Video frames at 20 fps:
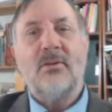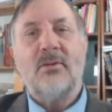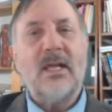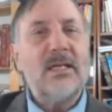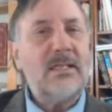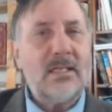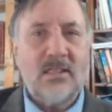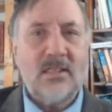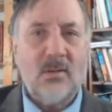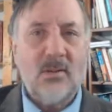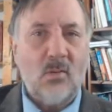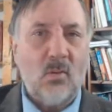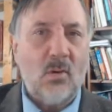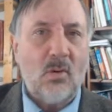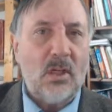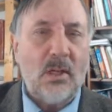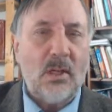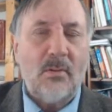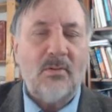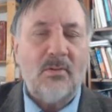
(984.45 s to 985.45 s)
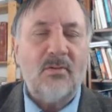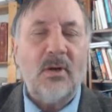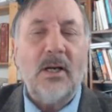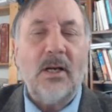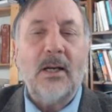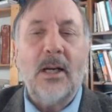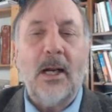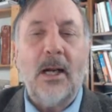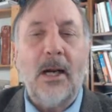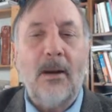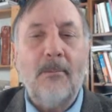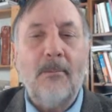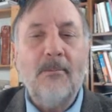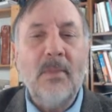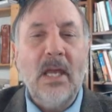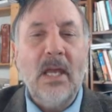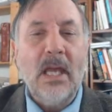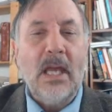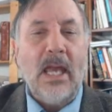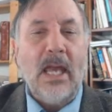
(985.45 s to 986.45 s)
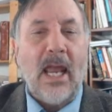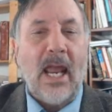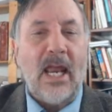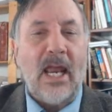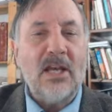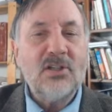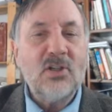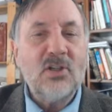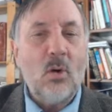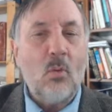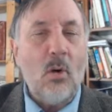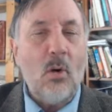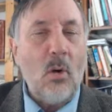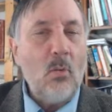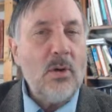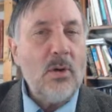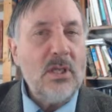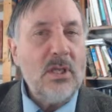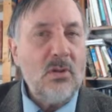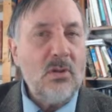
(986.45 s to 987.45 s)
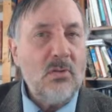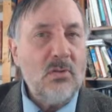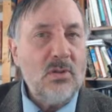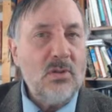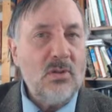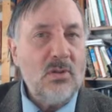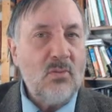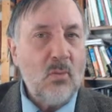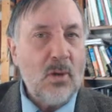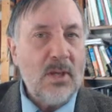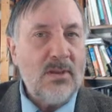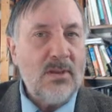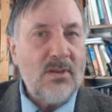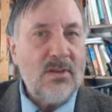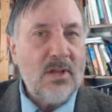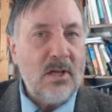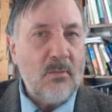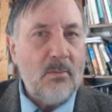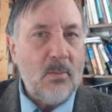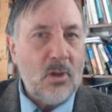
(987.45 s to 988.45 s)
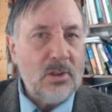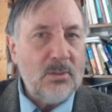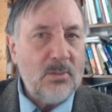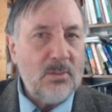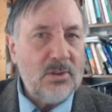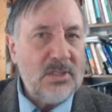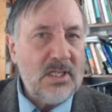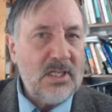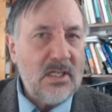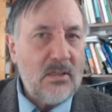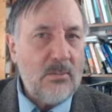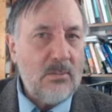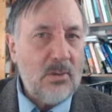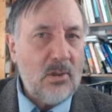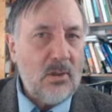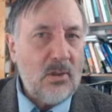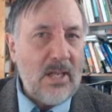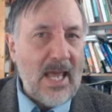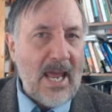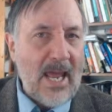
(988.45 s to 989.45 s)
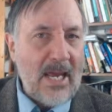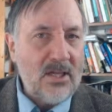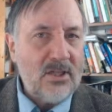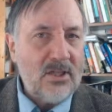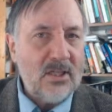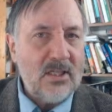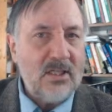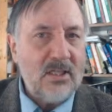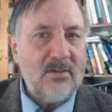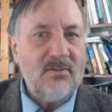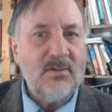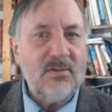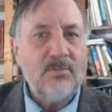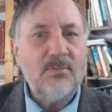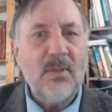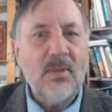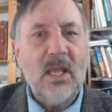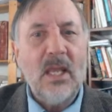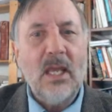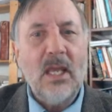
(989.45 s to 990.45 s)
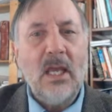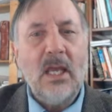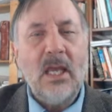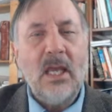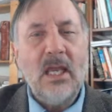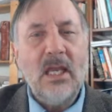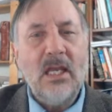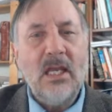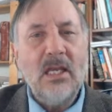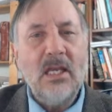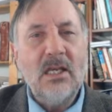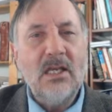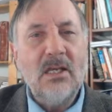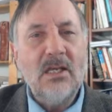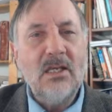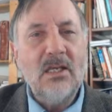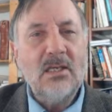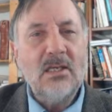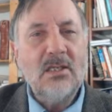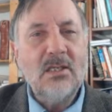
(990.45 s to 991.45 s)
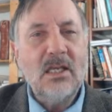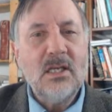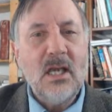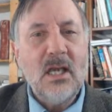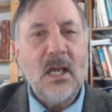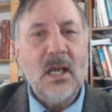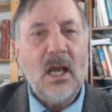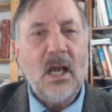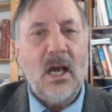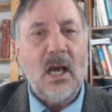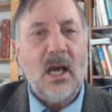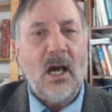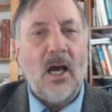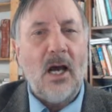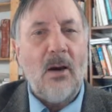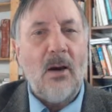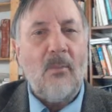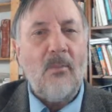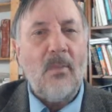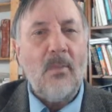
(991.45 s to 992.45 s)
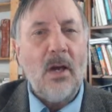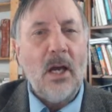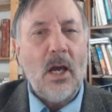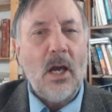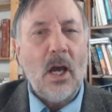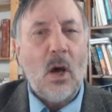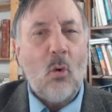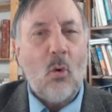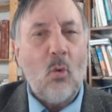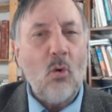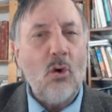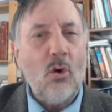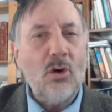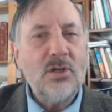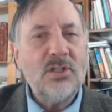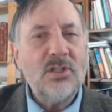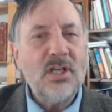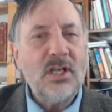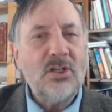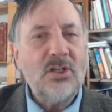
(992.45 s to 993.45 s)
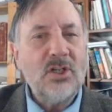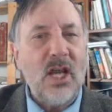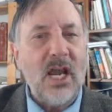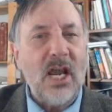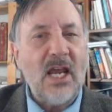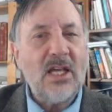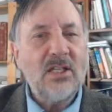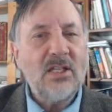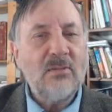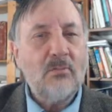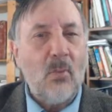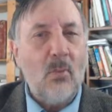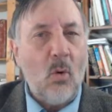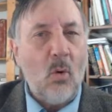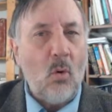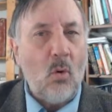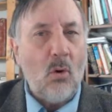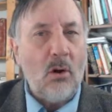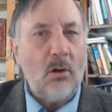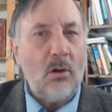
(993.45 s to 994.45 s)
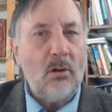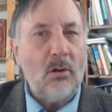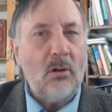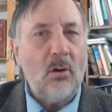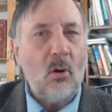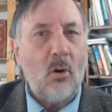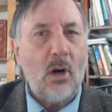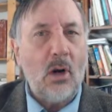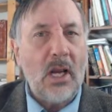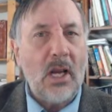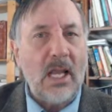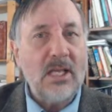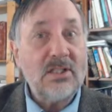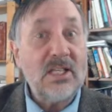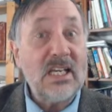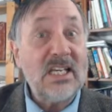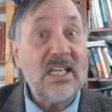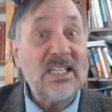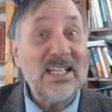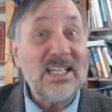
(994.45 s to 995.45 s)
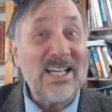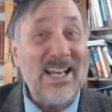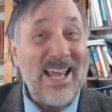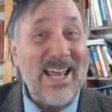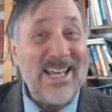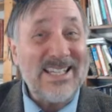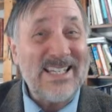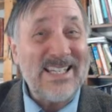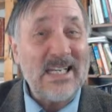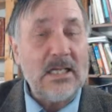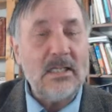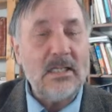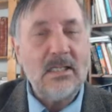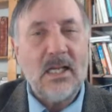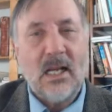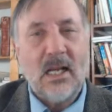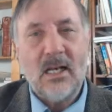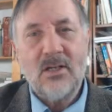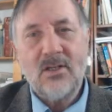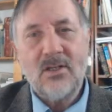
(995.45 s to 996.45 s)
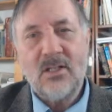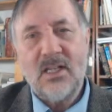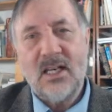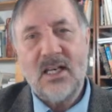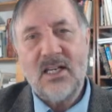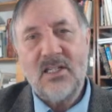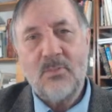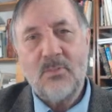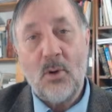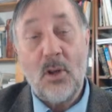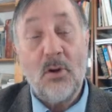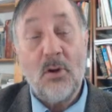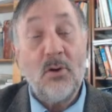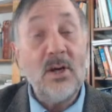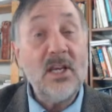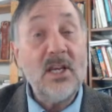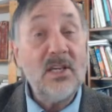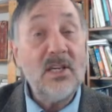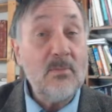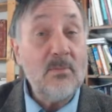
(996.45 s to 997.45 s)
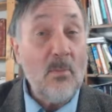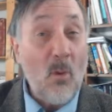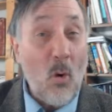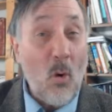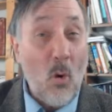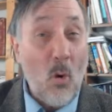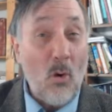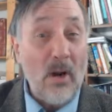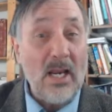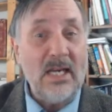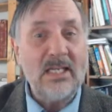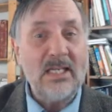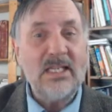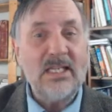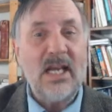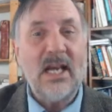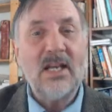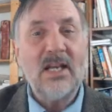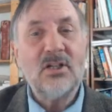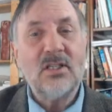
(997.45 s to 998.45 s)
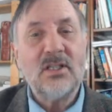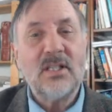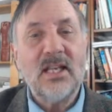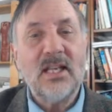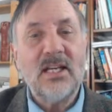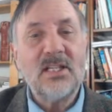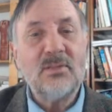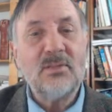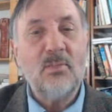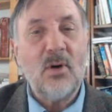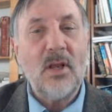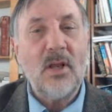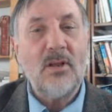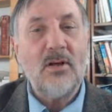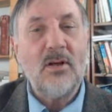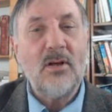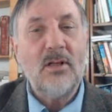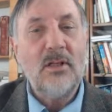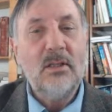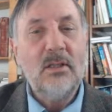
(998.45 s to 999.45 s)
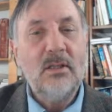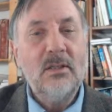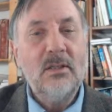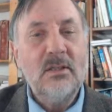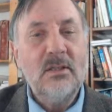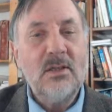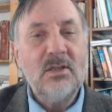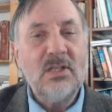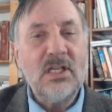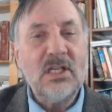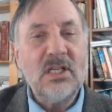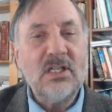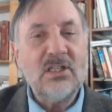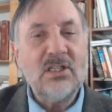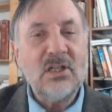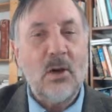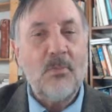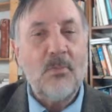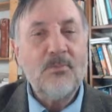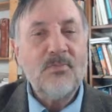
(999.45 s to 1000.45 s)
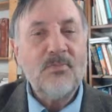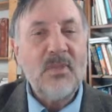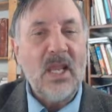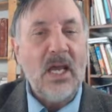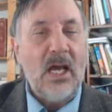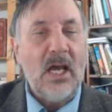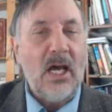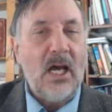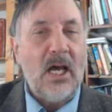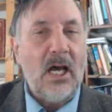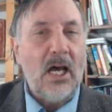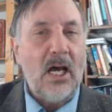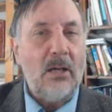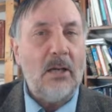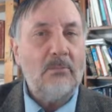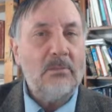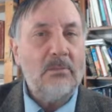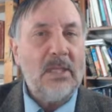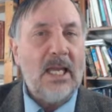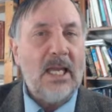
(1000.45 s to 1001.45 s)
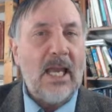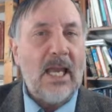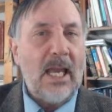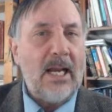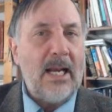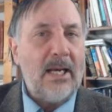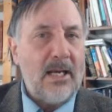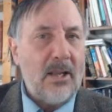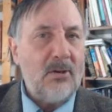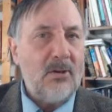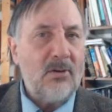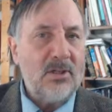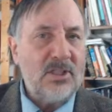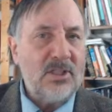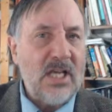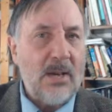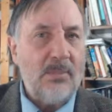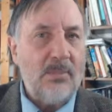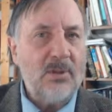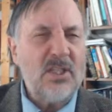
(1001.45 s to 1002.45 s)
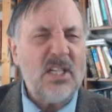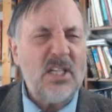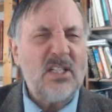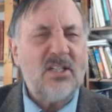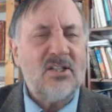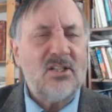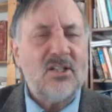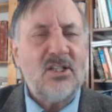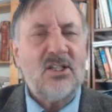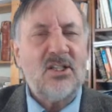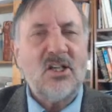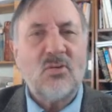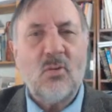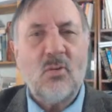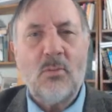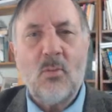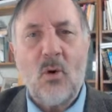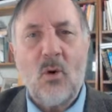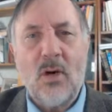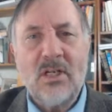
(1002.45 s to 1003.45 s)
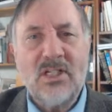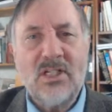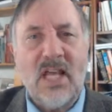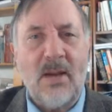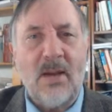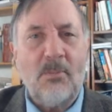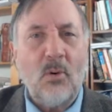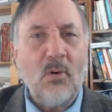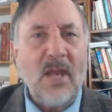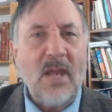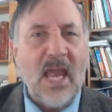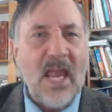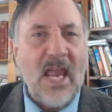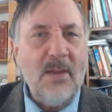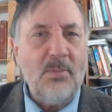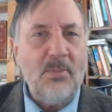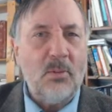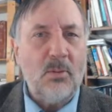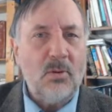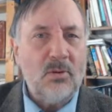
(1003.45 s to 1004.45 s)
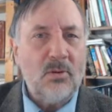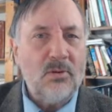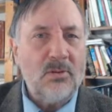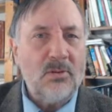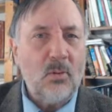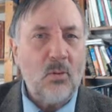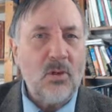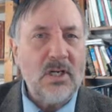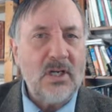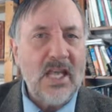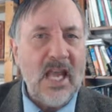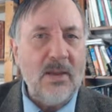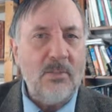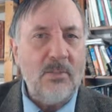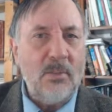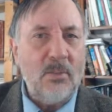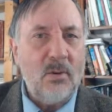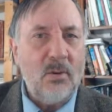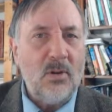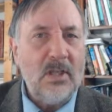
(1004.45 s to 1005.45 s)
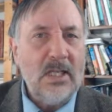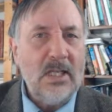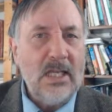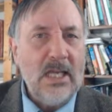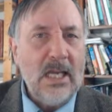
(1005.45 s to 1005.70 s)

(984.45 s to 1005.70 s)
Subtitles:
That doesn't work, I'm afraid. And so what we use with multiple syllable adjectives is a word such as more or less. He is less intelligent than his brother. He is more intelligent than his brother. You see, so, and another example, just one more example, capable, the word capable.